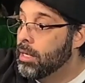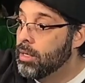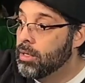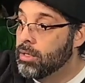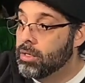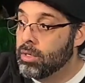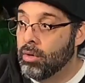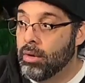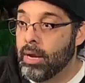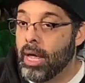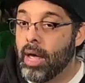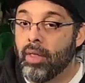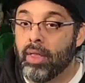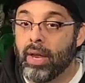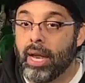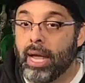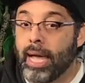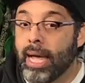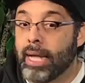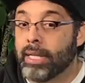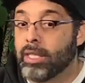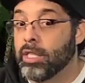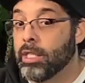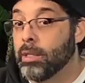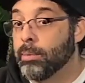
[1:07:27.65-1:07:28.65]
So now that I
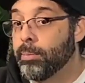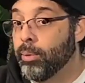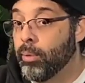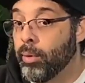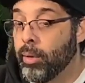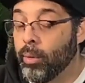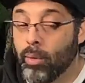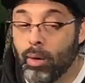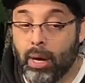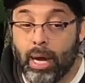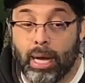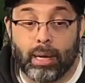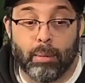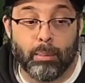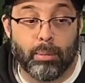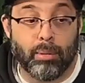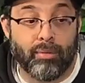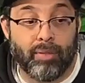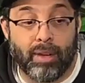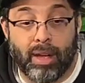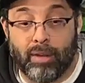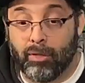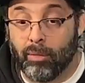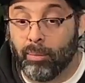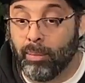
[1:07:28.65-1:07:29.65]
got to the point where I can
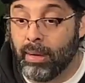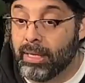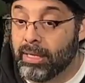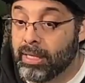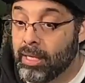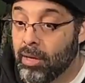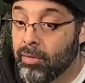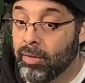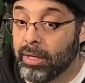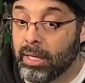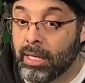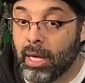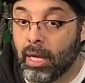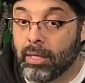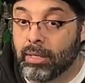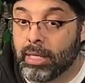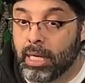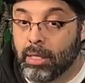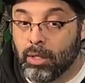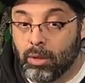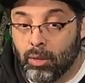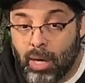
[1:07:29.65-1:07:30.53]
provide for myself and I was like,